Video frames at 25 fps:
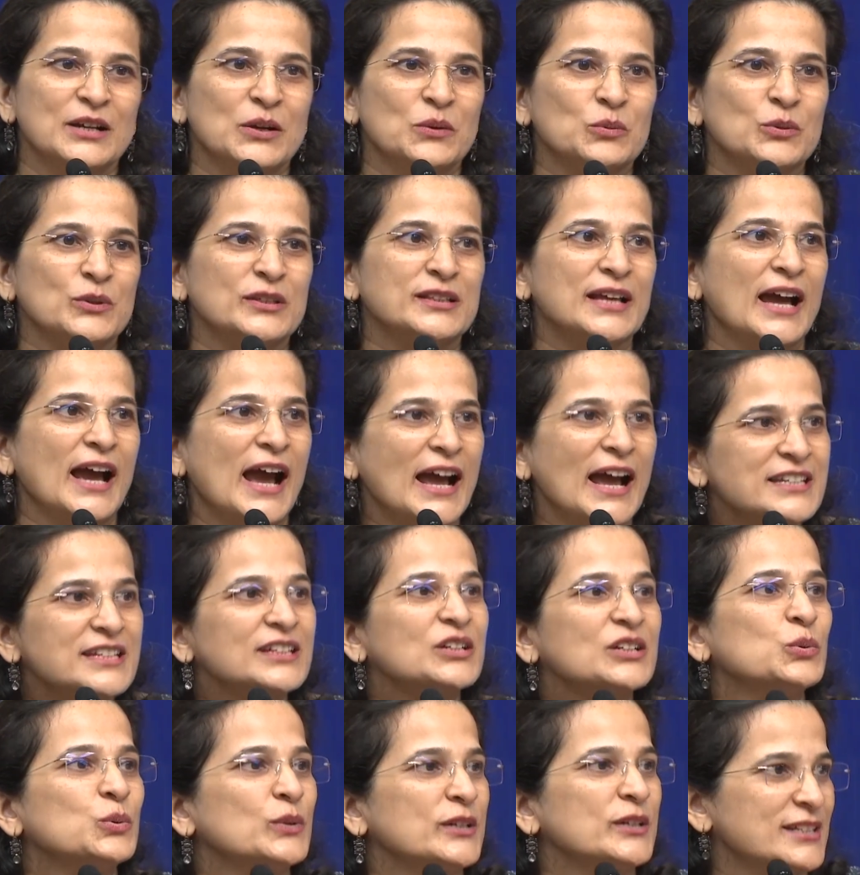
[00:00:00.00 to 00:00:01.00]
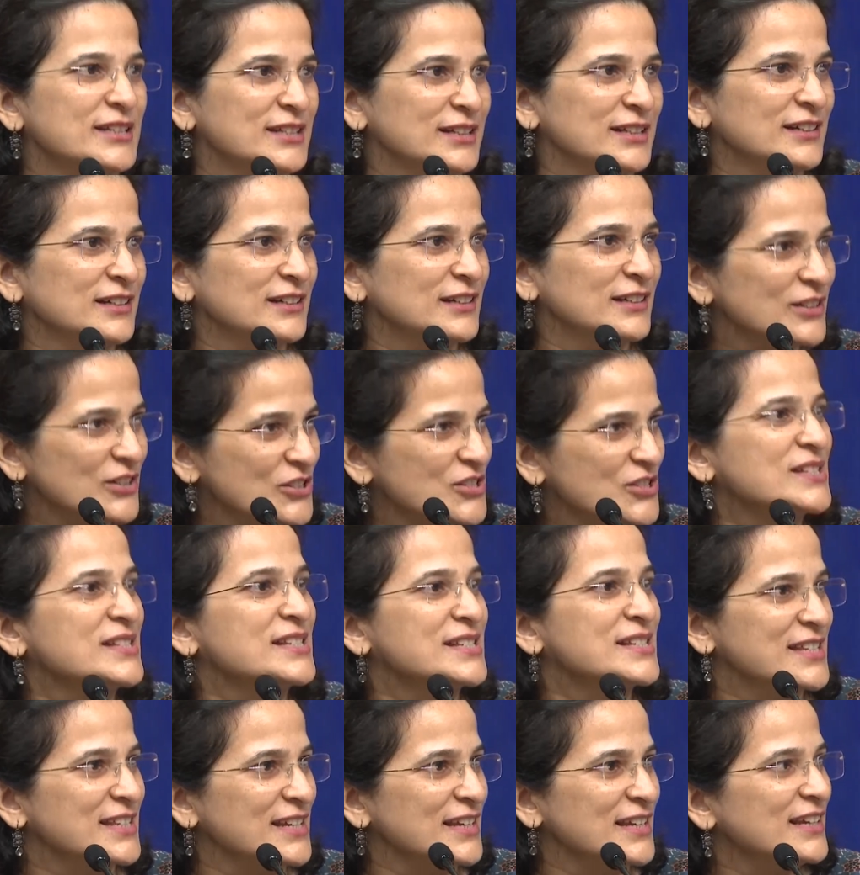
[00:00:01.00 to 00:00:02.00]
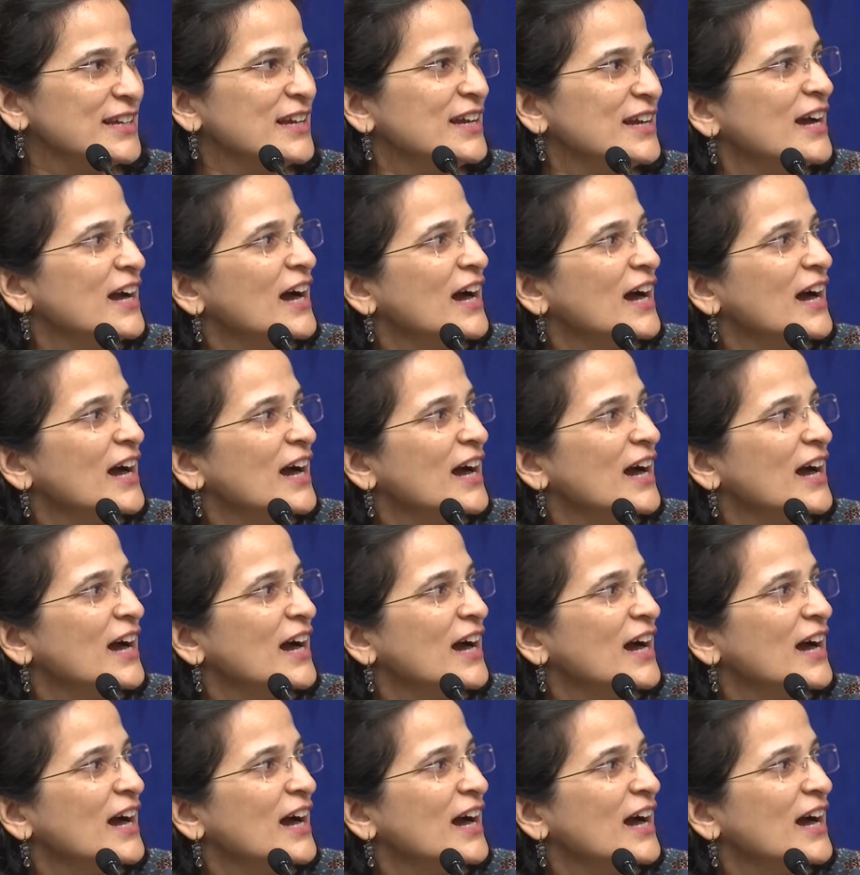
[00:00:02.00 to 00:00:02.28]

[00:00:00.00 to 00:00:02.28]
with adequate urgency